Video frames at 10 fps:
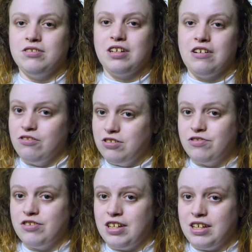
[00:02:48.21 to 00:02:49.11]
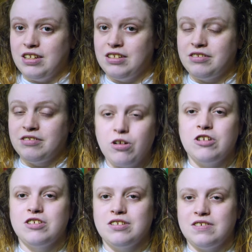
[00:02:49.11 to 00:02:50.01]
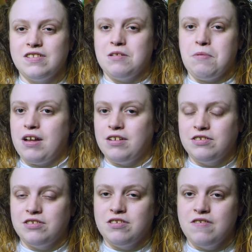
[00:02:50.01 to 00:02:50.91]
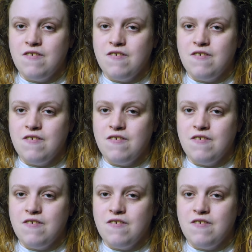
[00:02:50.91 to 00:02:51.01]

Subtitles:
they're all different here, which isn't the best.